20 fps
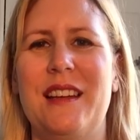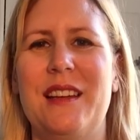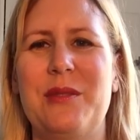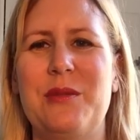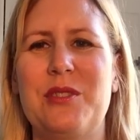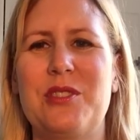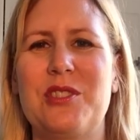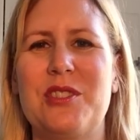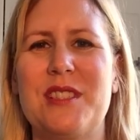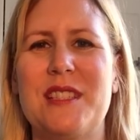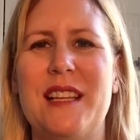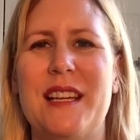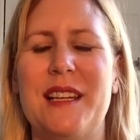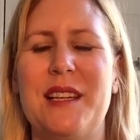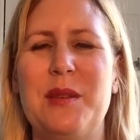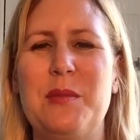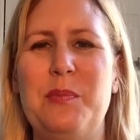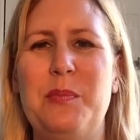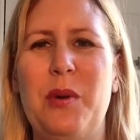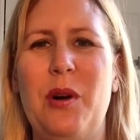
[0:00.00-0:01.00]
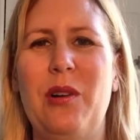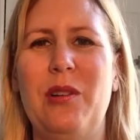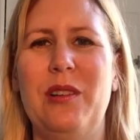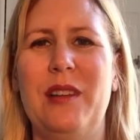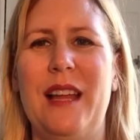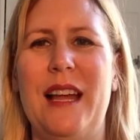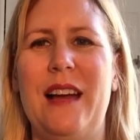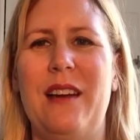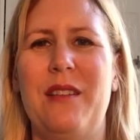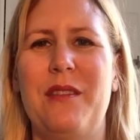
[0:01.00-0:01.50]
was just like a
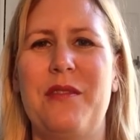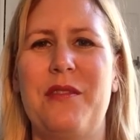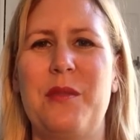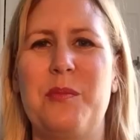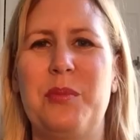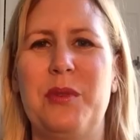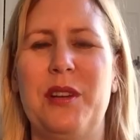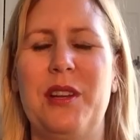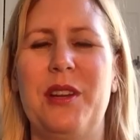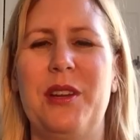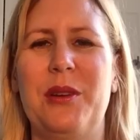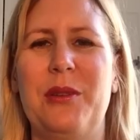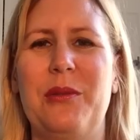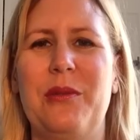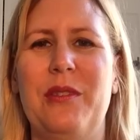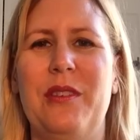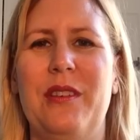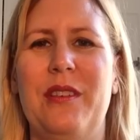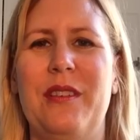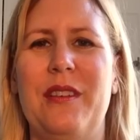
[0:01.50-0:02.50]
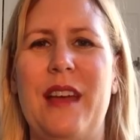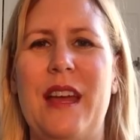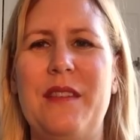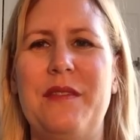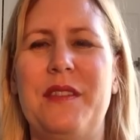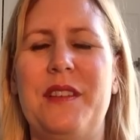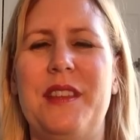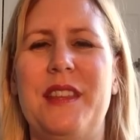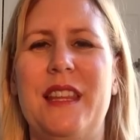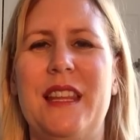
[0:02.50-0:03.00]
bolt out of the blue.
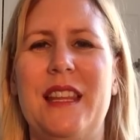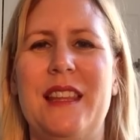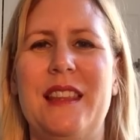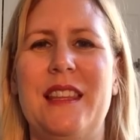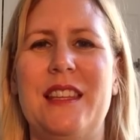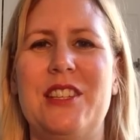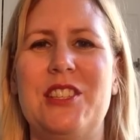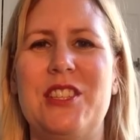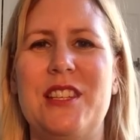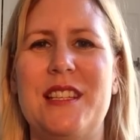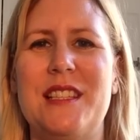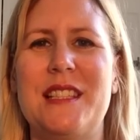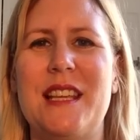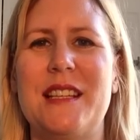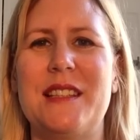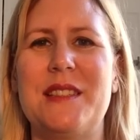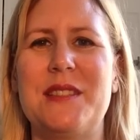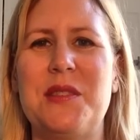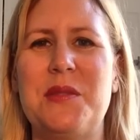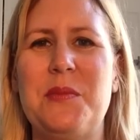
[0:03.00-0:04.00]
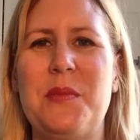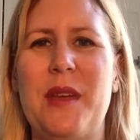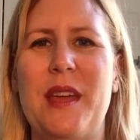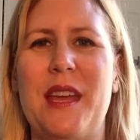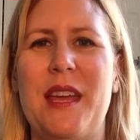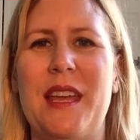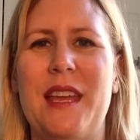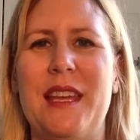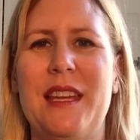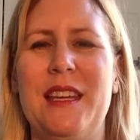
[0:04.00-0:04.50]
Everything that she said to
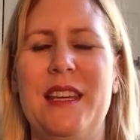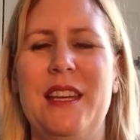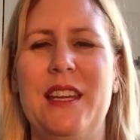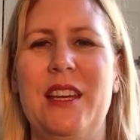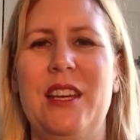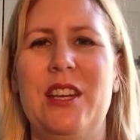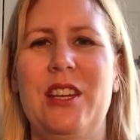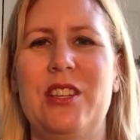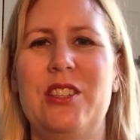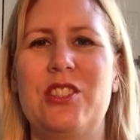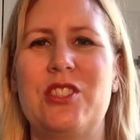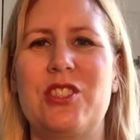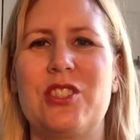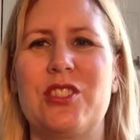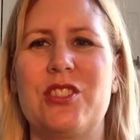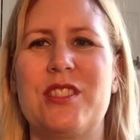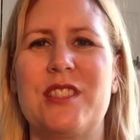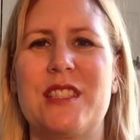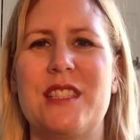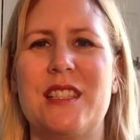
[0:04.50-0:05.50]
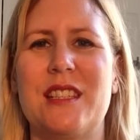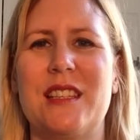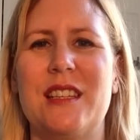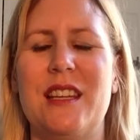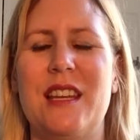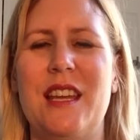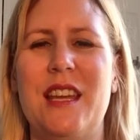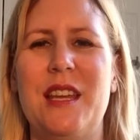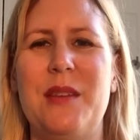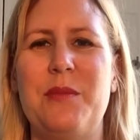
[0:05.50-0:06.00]
me just
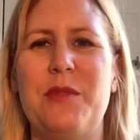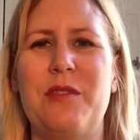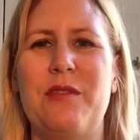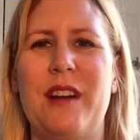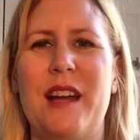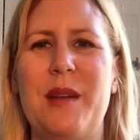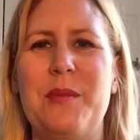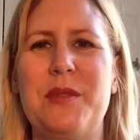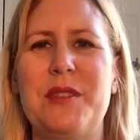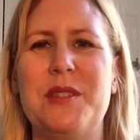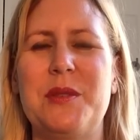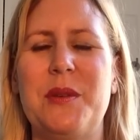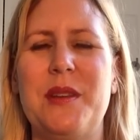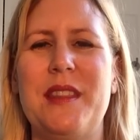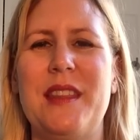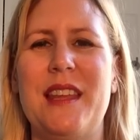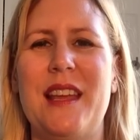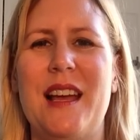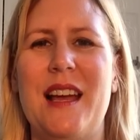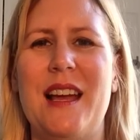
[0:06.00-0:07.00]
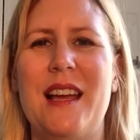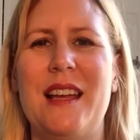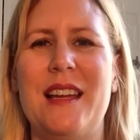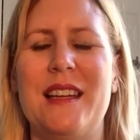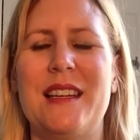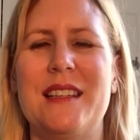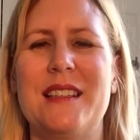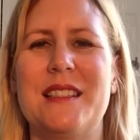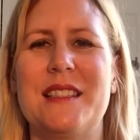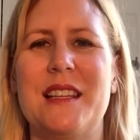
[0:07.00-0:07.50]
hit me right between the
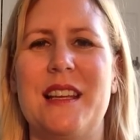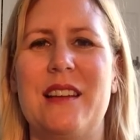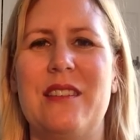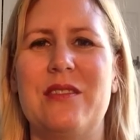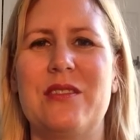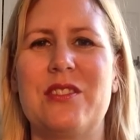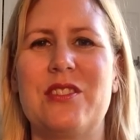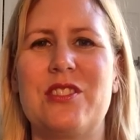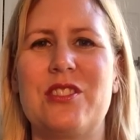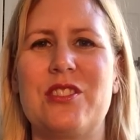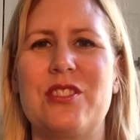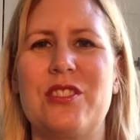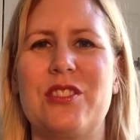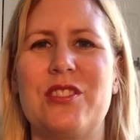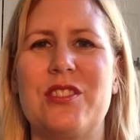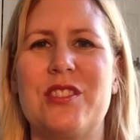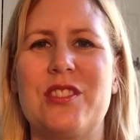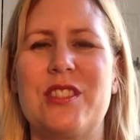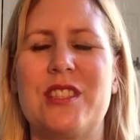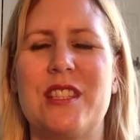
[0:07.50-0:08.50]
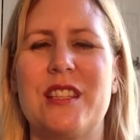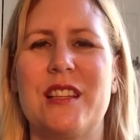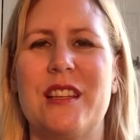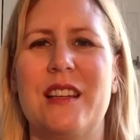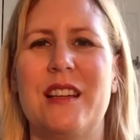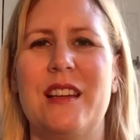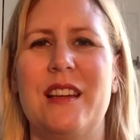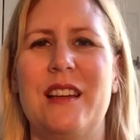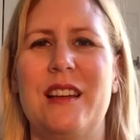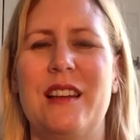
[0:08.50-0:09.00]
eyes. I was just,
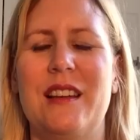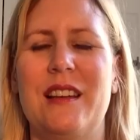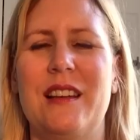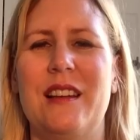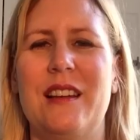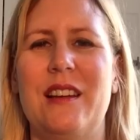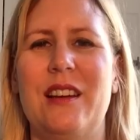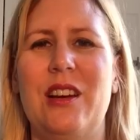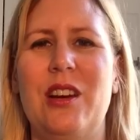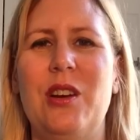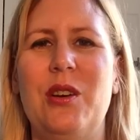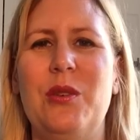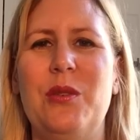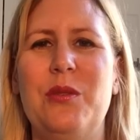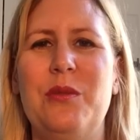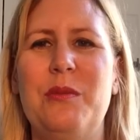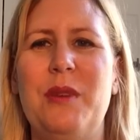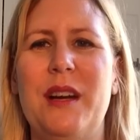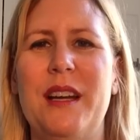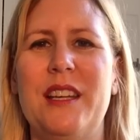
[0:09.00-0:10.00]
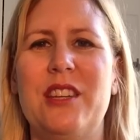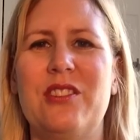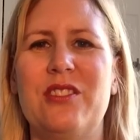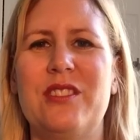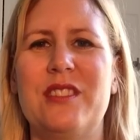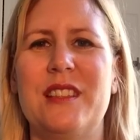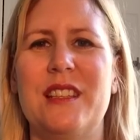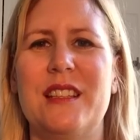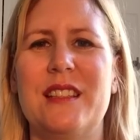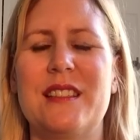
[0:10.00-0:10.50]
oh my
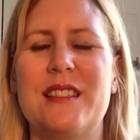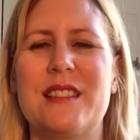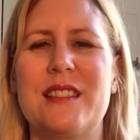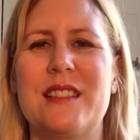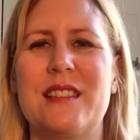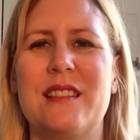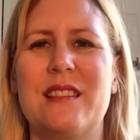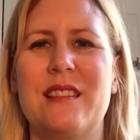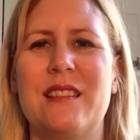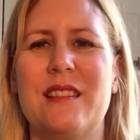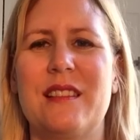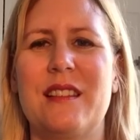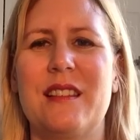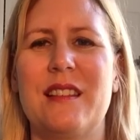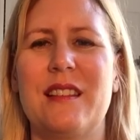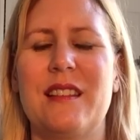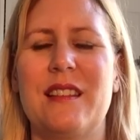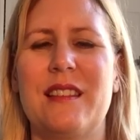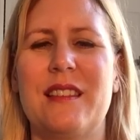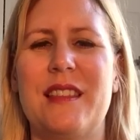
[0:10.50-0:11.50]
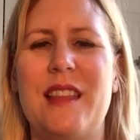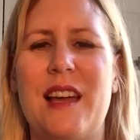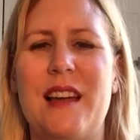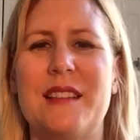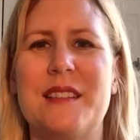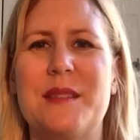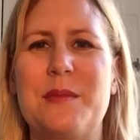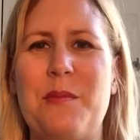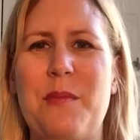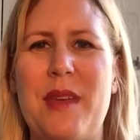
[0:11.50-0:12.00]
goodness,
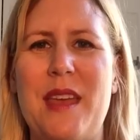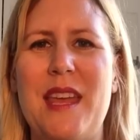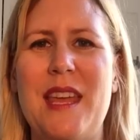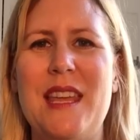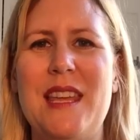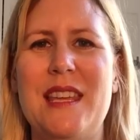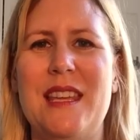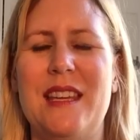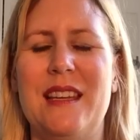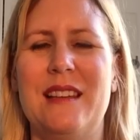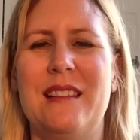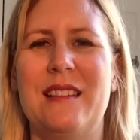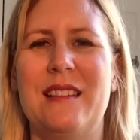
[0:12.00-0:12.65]
that's me.